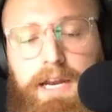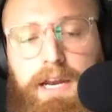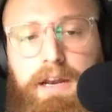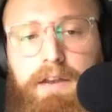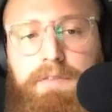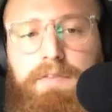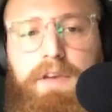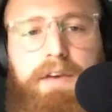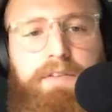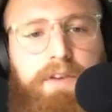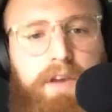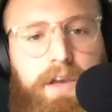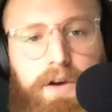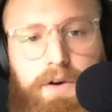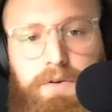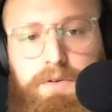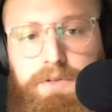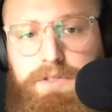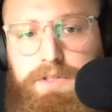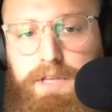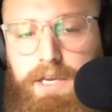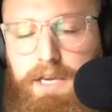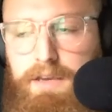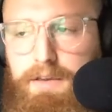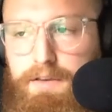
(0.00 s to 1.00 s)
And if you have a
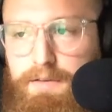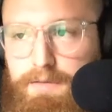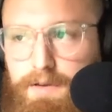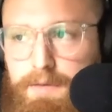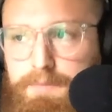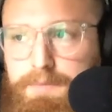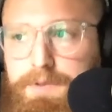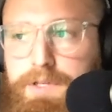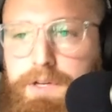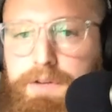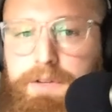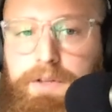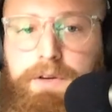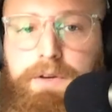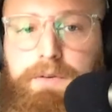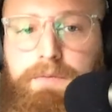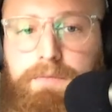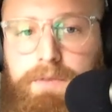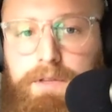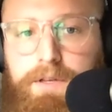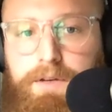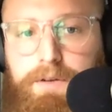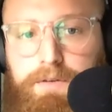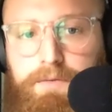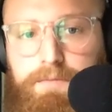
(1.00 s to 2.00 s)
coach, like I'm sure
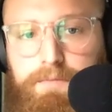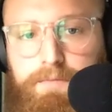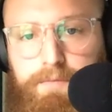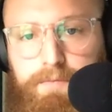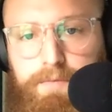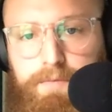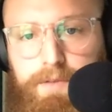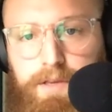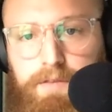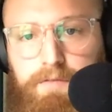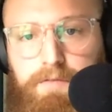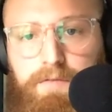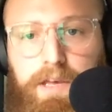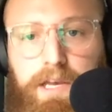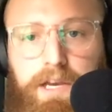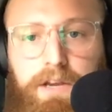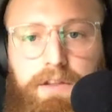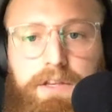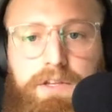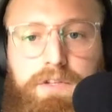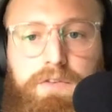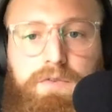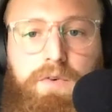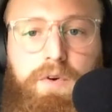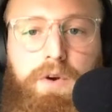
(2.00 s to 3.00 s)
they'll configure
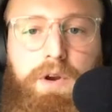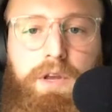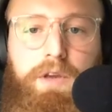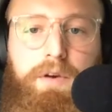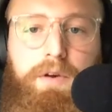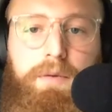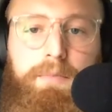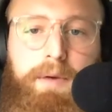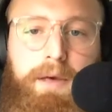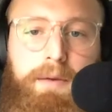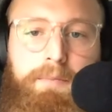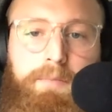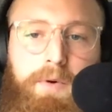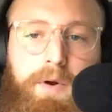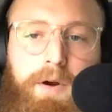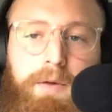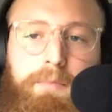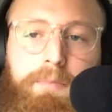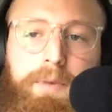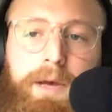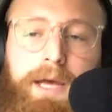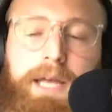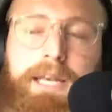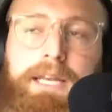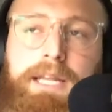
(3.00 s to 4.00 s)
this for you a bit more,
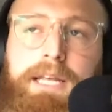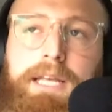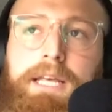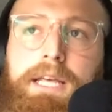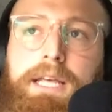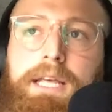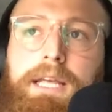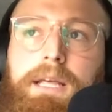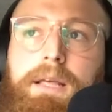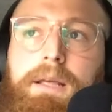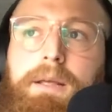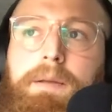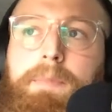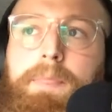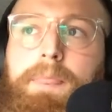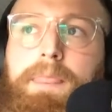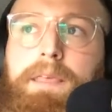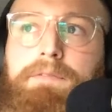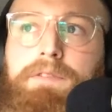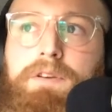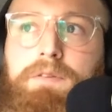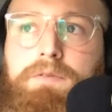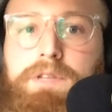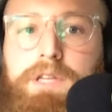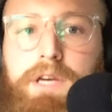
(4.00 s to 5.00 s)
but
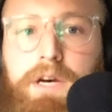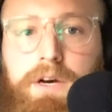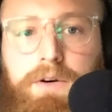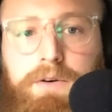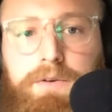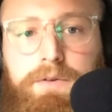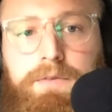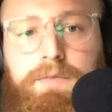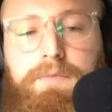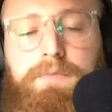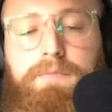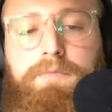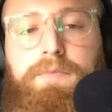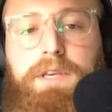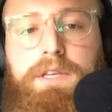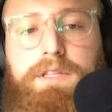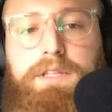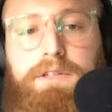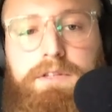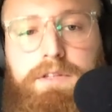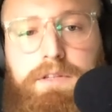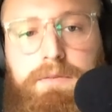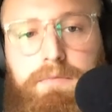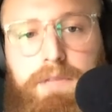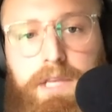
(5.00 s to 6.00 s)
if you don't,
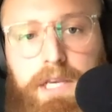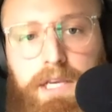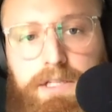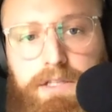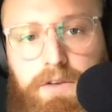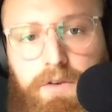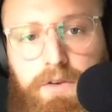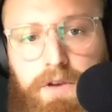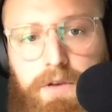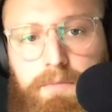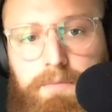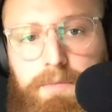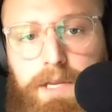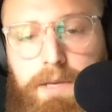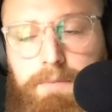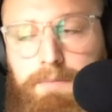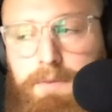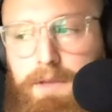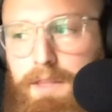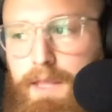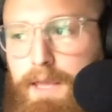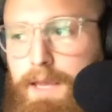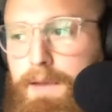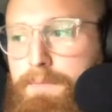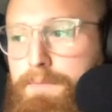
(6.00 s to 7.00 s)
these are some things that you can
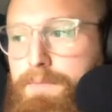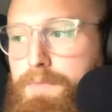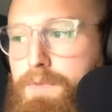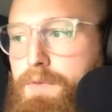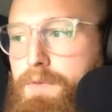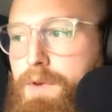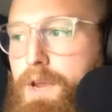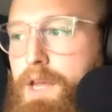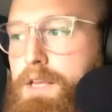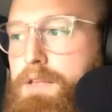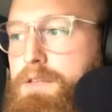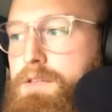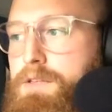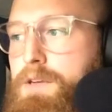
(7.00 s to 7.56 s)
manipulate, right?